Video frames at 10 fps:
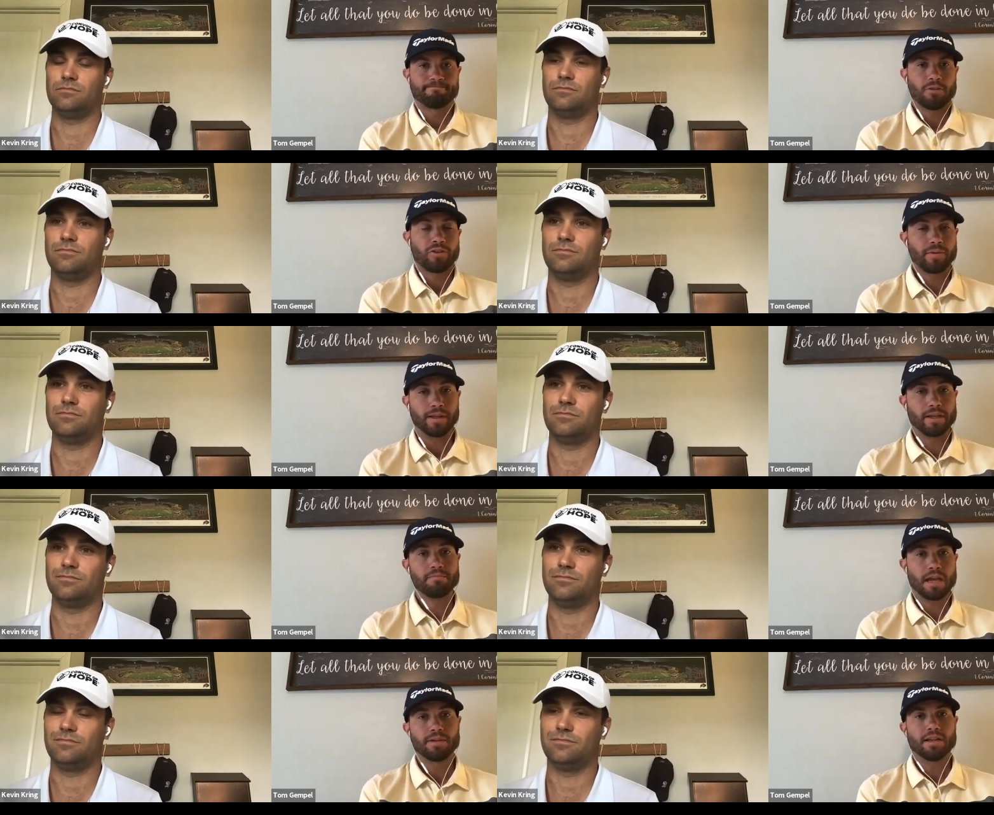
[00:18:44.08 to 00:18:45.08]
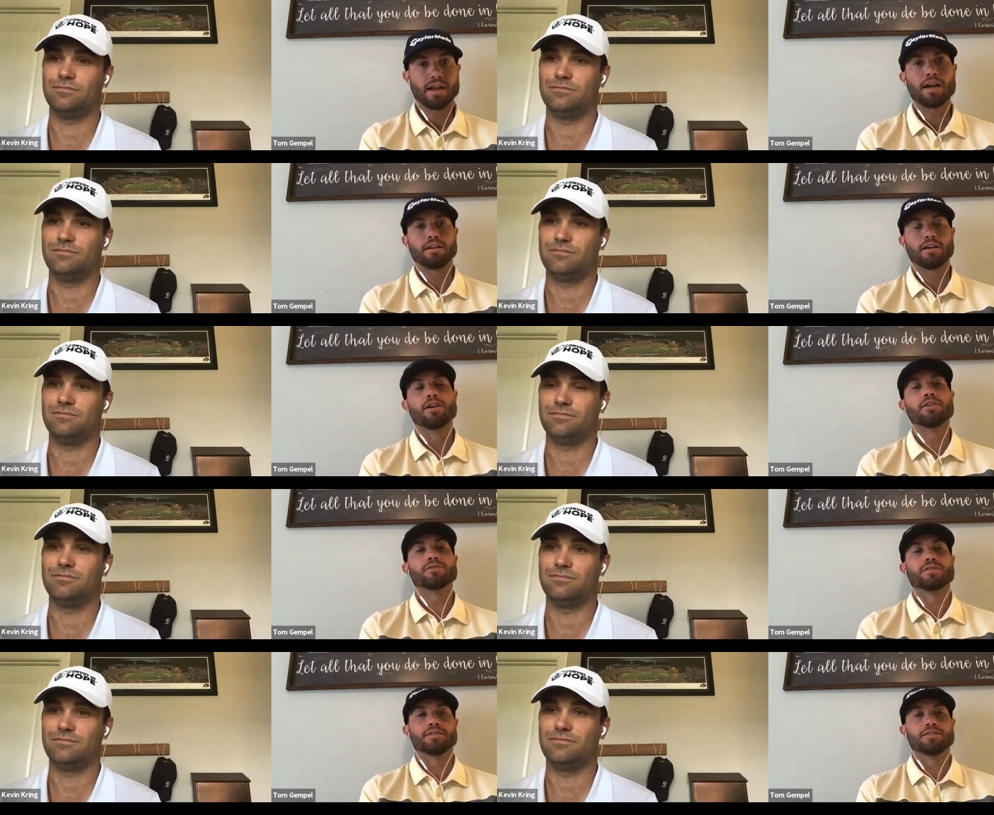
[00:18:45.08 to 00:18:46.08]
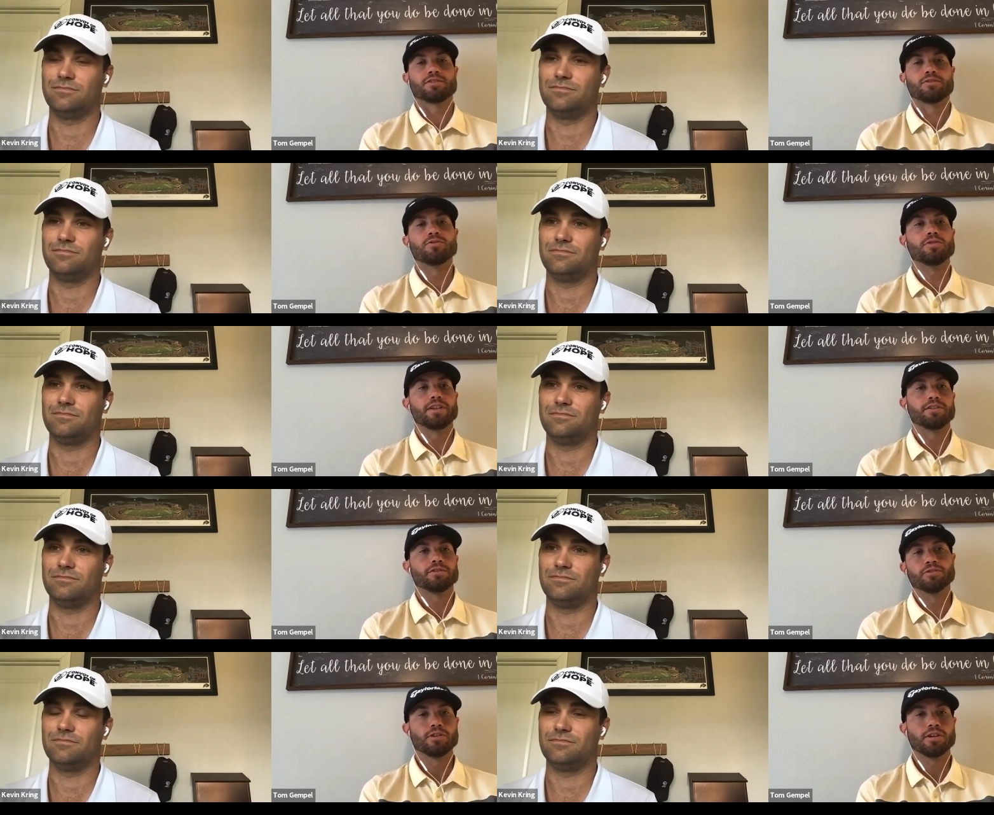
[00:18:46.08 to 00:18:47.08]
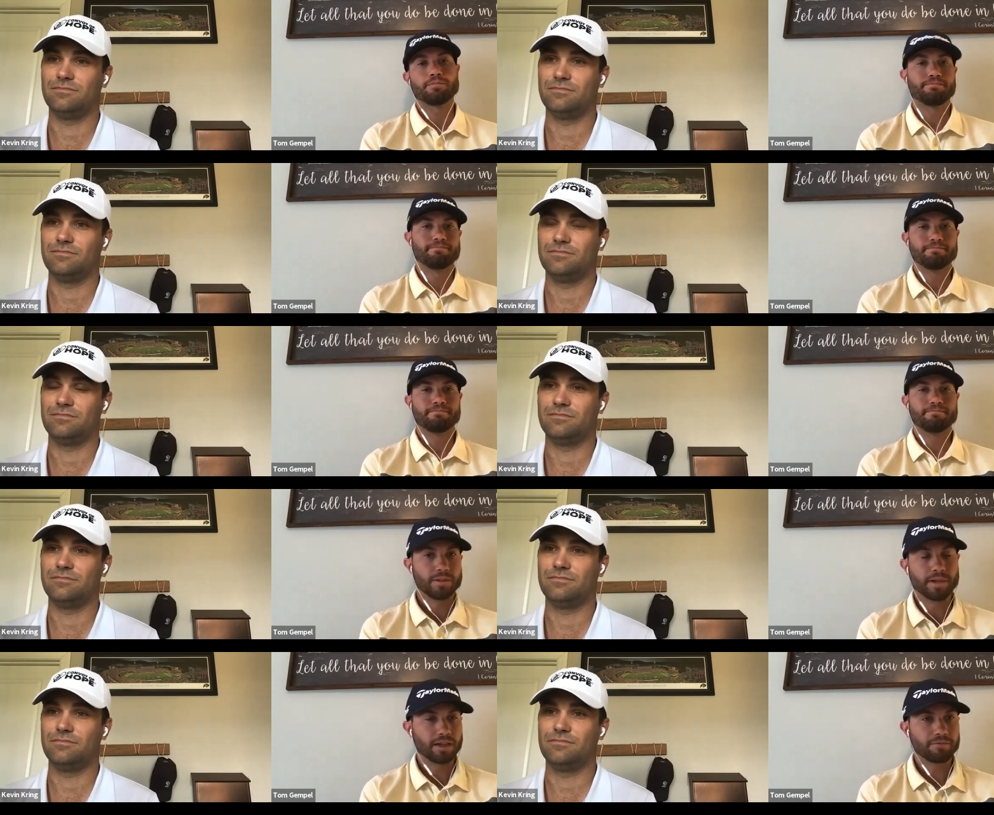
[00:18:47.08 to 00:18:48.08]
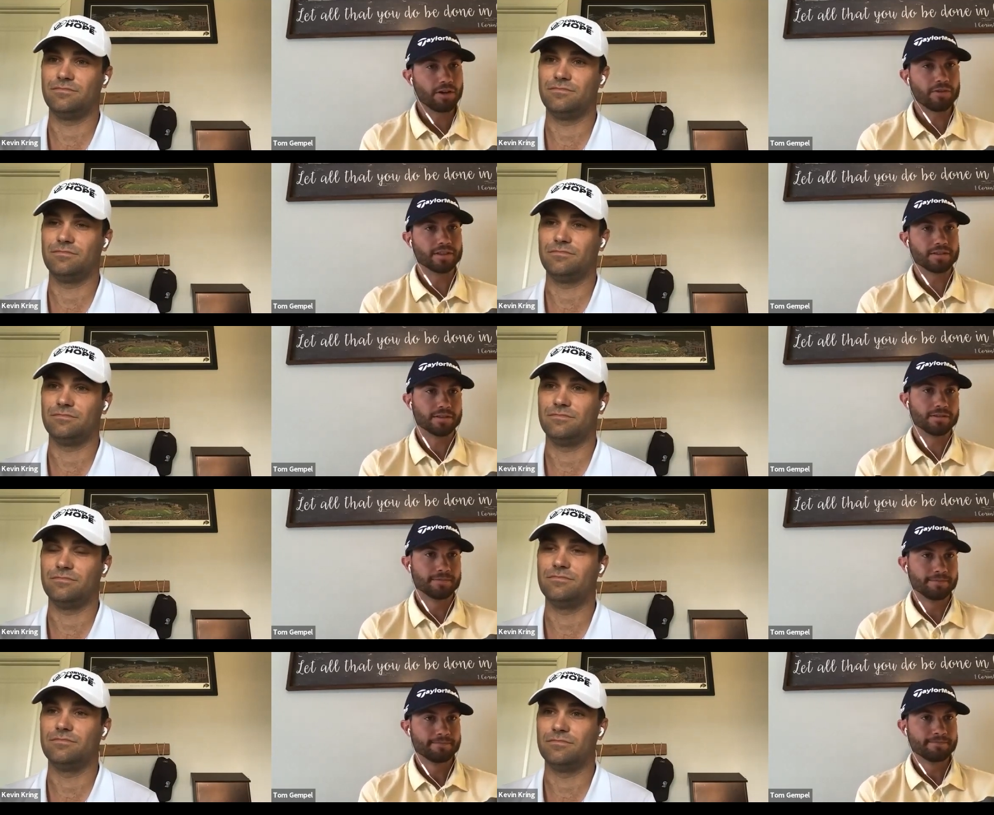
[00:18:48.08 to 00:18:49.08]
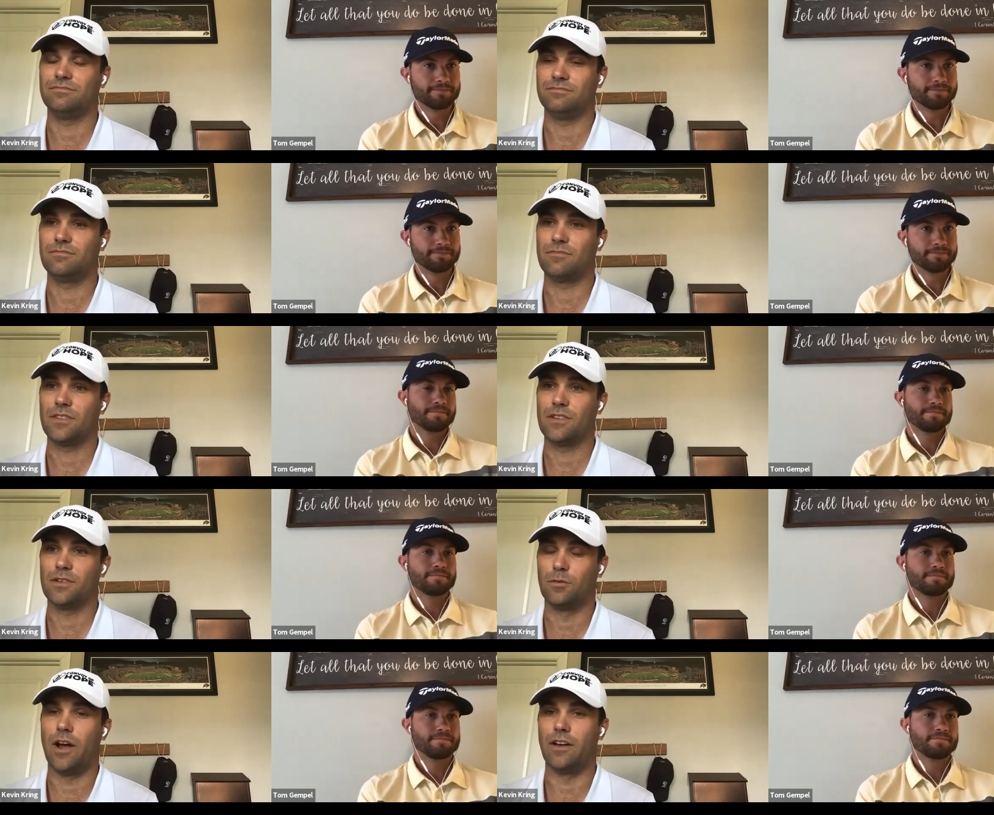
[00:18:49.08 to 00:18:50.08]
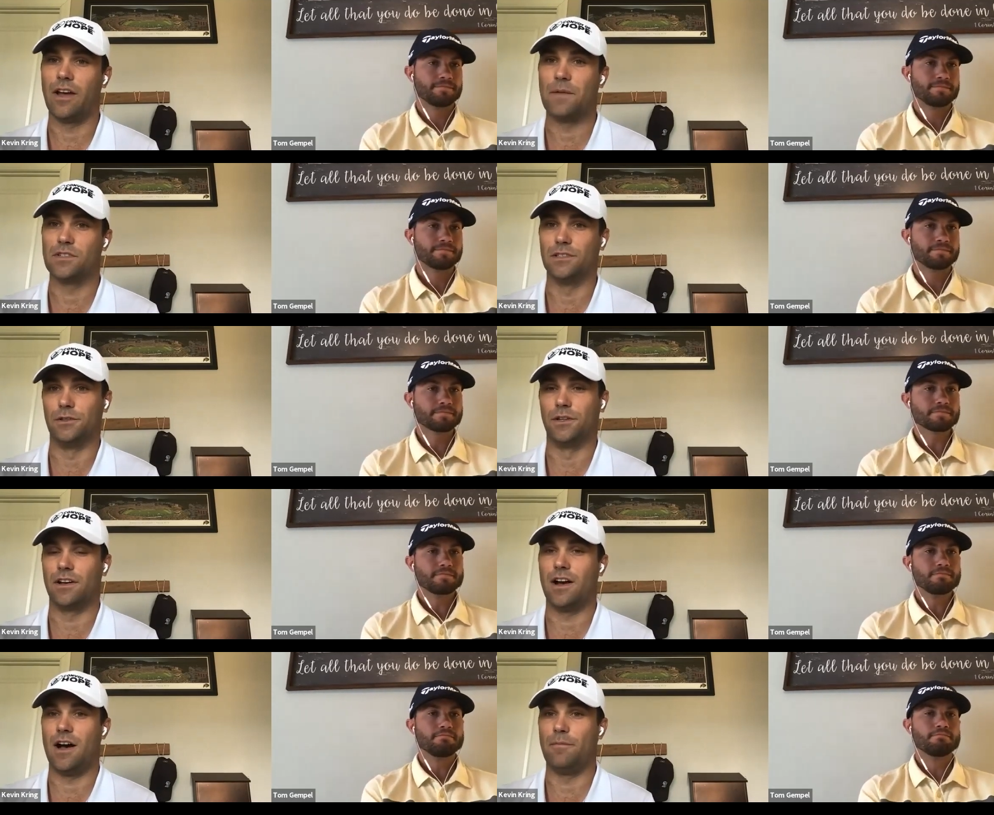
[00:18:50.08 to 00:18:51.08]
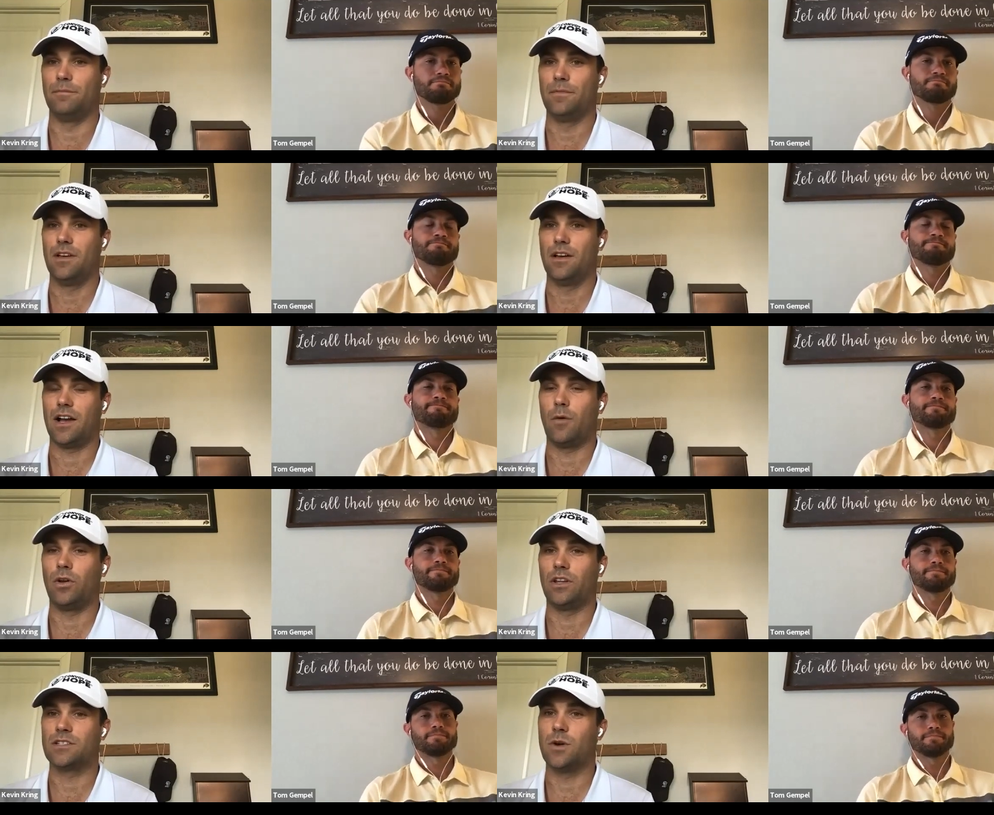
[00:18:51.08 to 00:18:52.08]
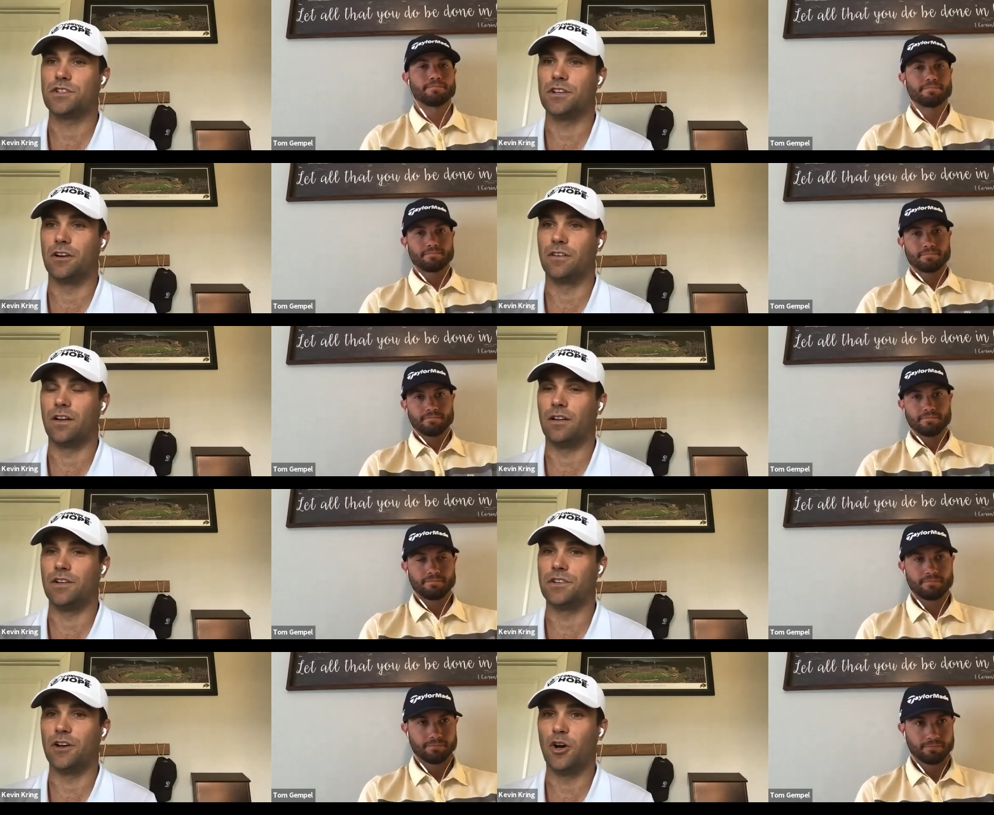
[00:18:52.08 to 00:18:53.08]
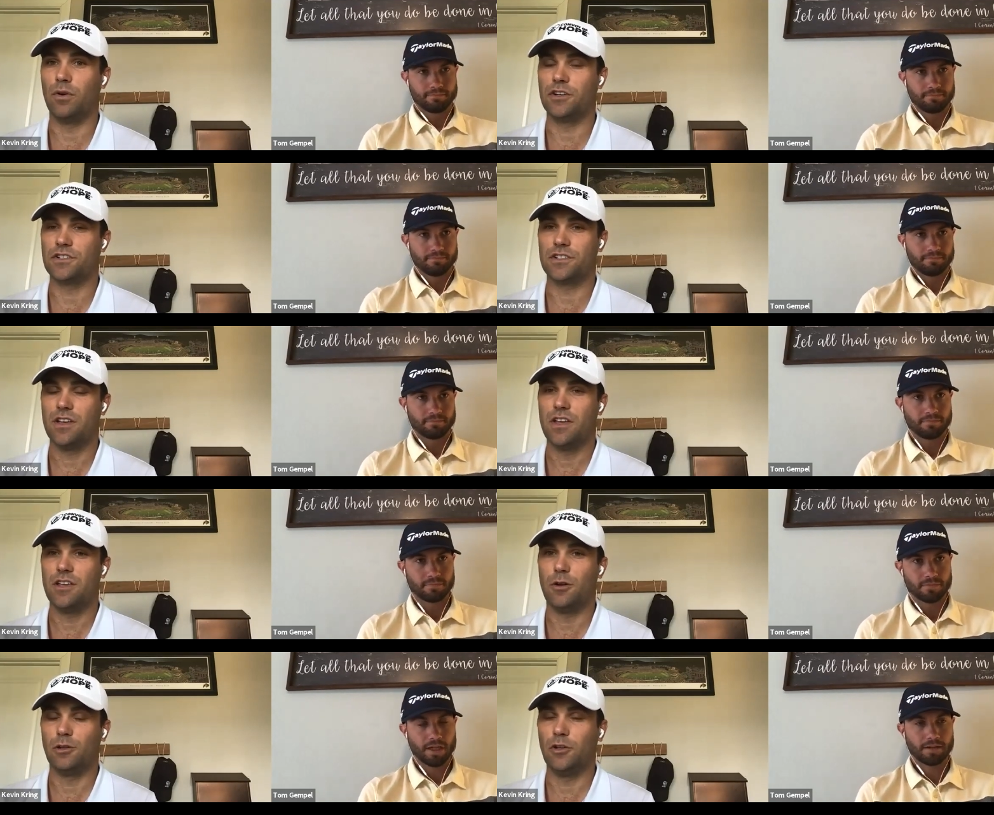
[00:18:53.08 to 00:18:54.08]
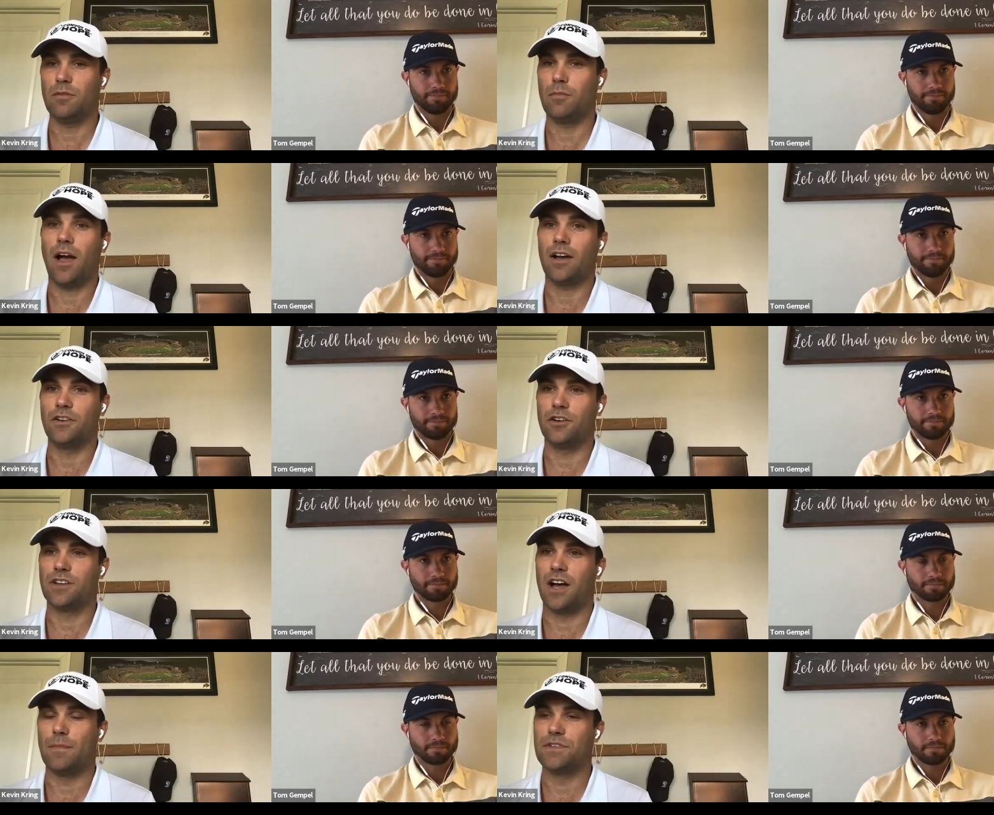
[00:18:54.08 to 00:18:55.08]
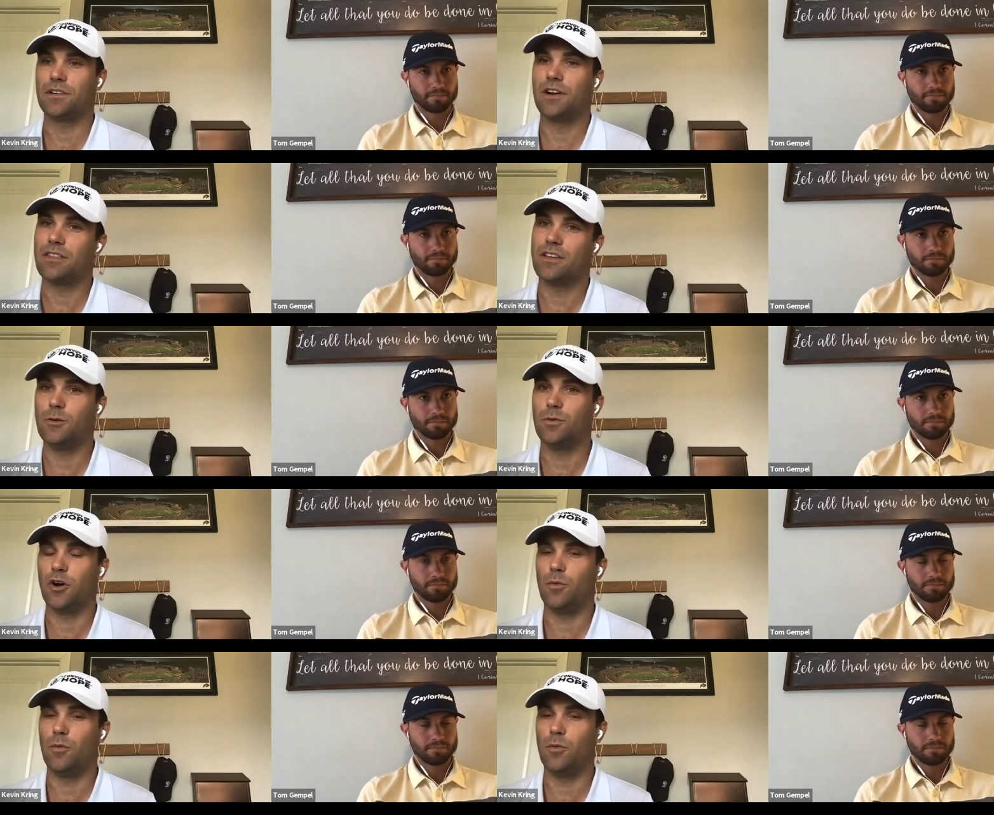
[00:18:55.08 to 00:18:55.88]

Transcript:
Speaker 1: ultimately maybe not go to the school that you grew up dreaming of going to.
Speaker 2: Right. Absolutely. Um, I got one last question here, and then I'll let you go. But just you know, looking back on your time, is there anything you would